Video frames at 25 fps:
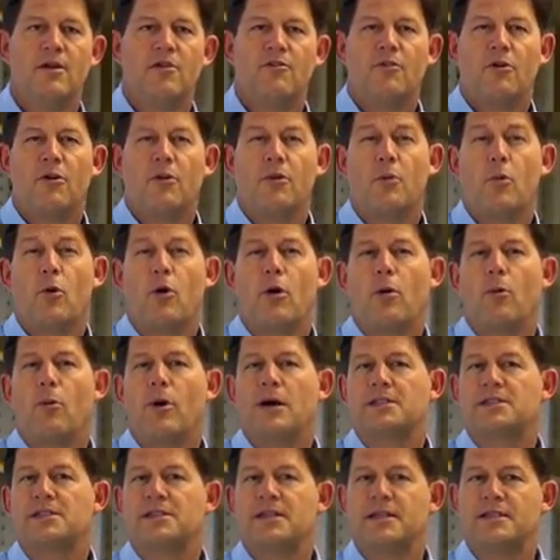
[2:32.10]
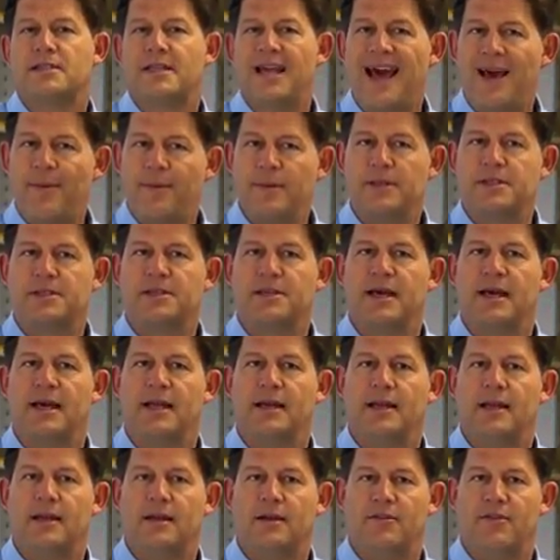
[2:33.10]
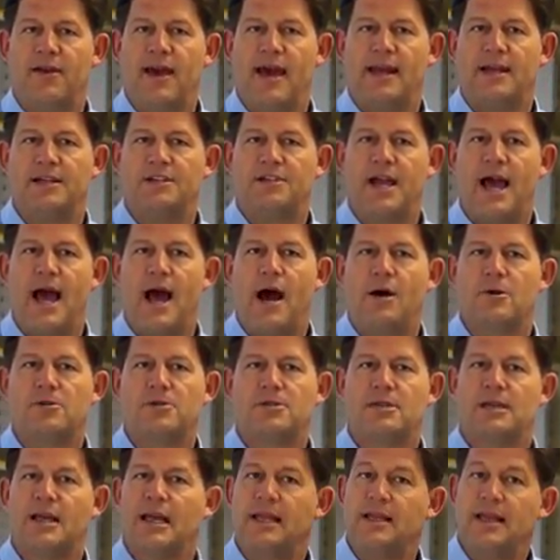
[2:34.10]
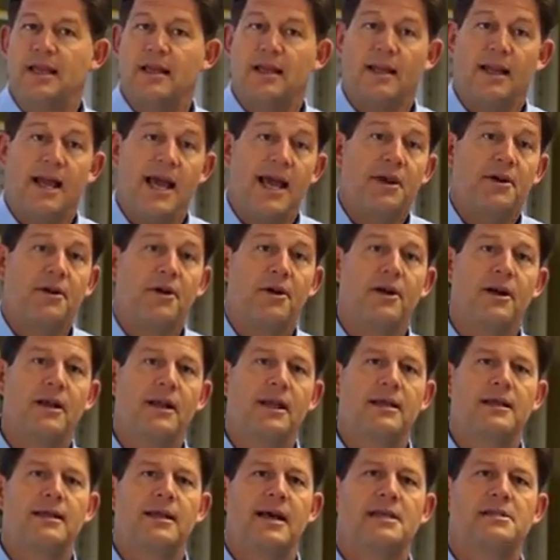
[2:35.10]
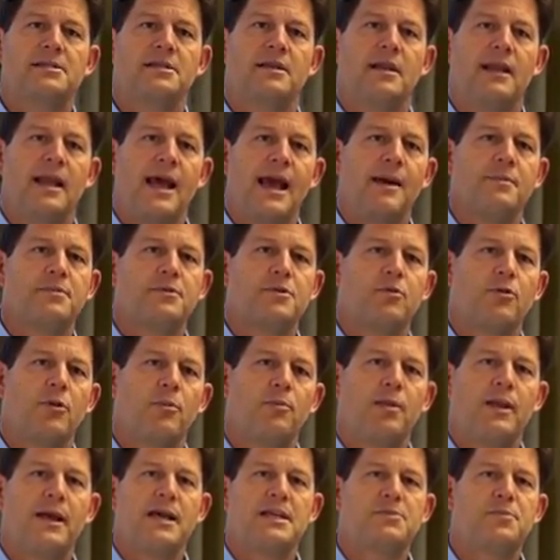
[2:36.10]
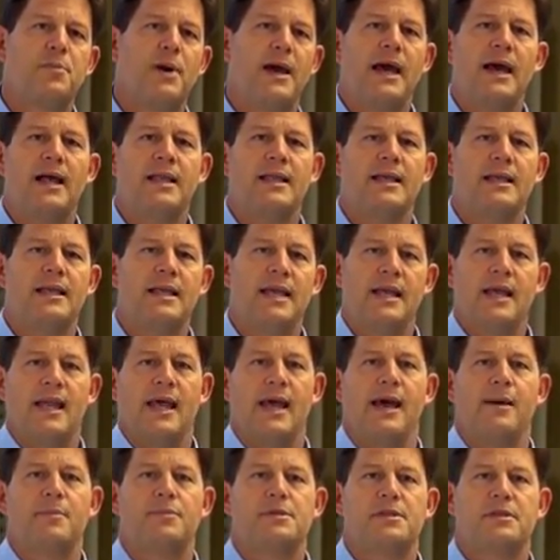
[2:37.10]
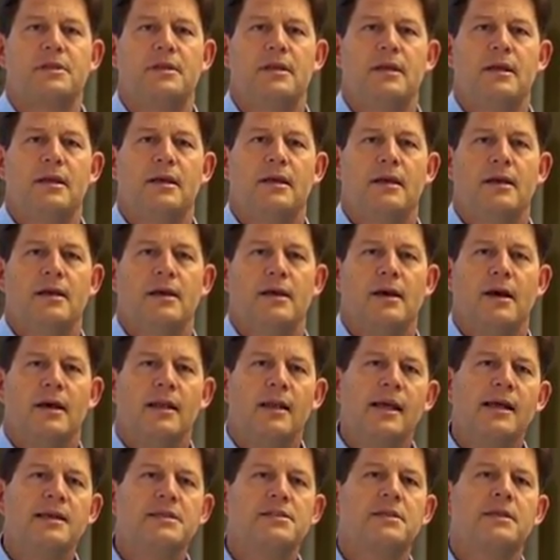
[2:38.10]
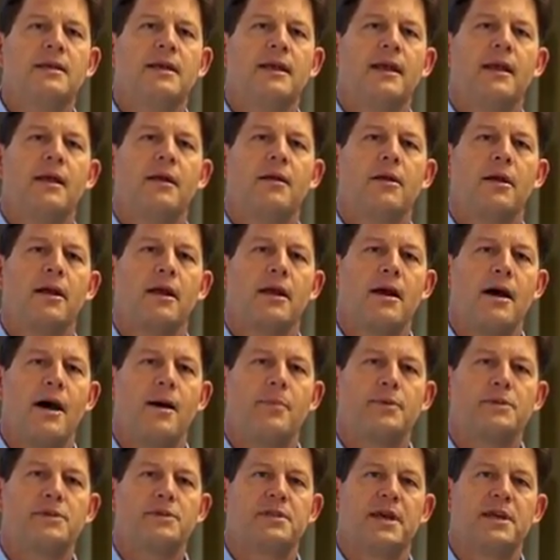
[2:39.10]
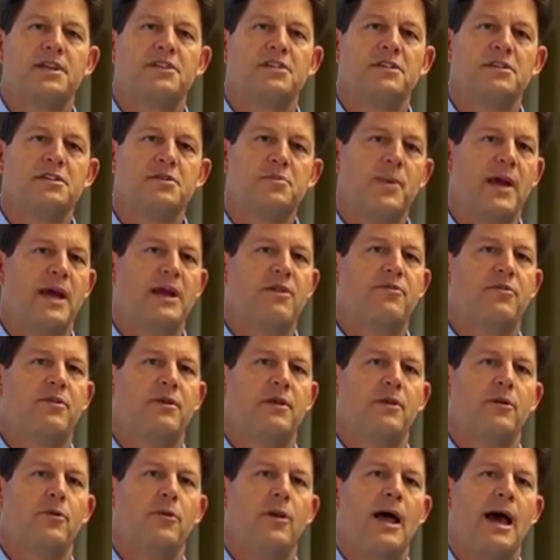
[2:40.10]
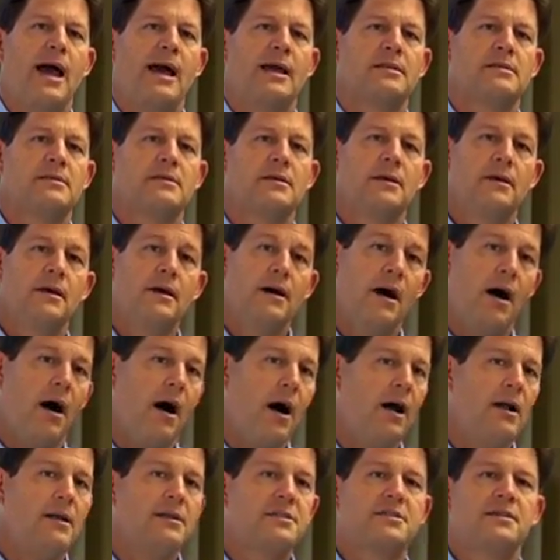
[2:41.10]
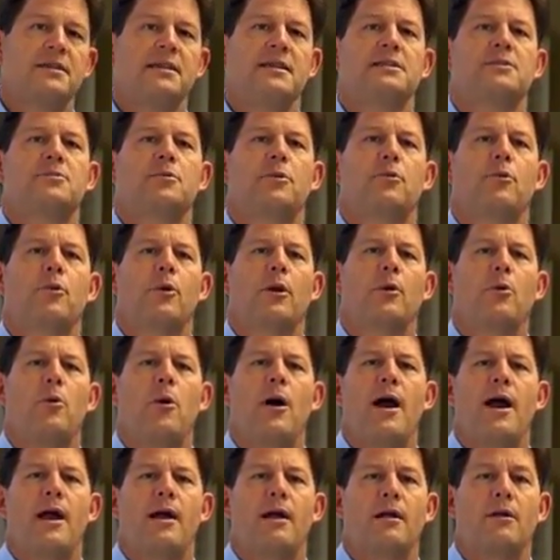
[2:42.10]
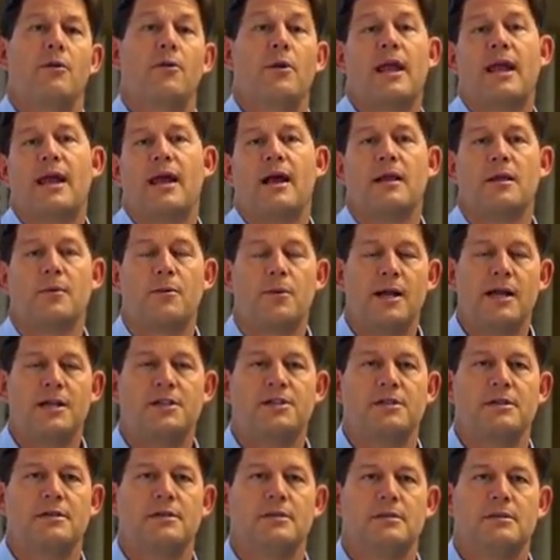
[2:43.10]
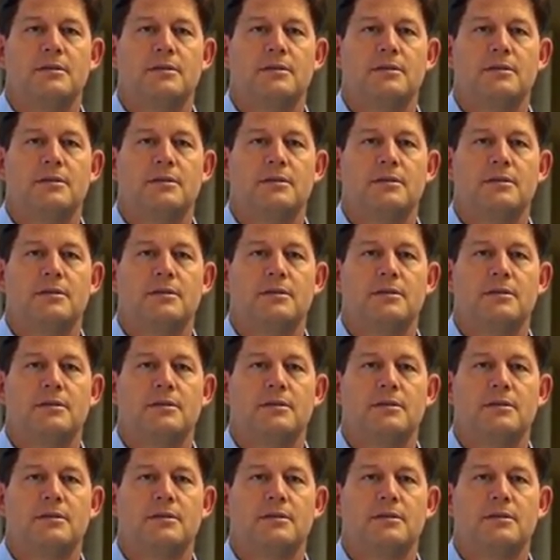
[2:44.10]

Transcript: Furthermore, once scenes have been set in a Vantage house, and then later incandescent lamps are replaced by LED lamps, unless linearity compensation is made for the new lights, all scenes would require recalibration.